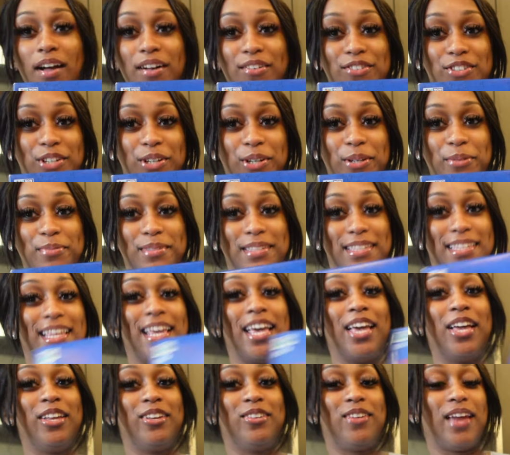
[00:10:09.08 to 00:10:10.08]
of chips.
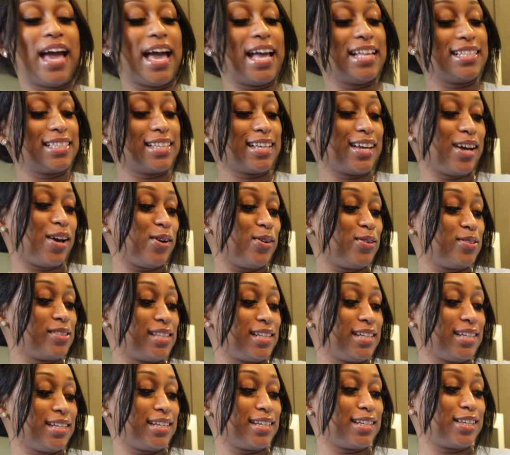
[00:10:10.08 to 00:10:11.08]
and I had to go
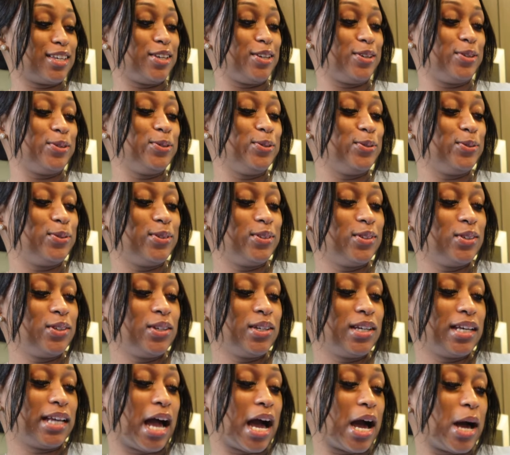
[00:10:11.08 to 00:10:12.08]
the cute
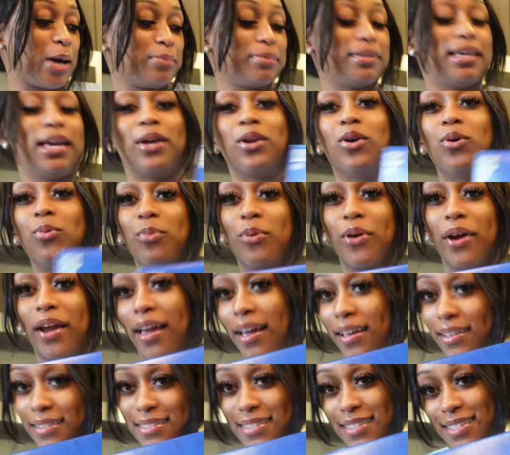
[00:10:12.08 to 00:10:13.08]
um, Kettle
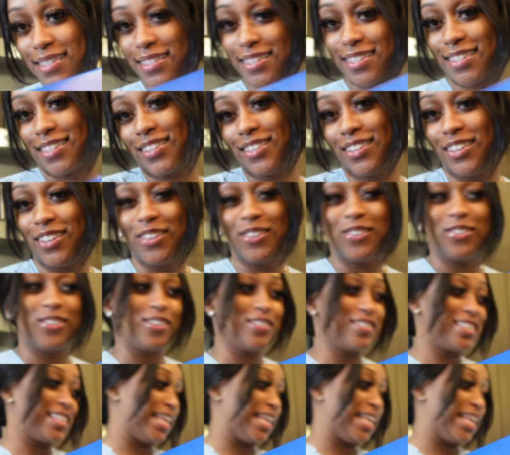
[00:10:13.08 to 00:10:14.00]
Brands. You know what I'm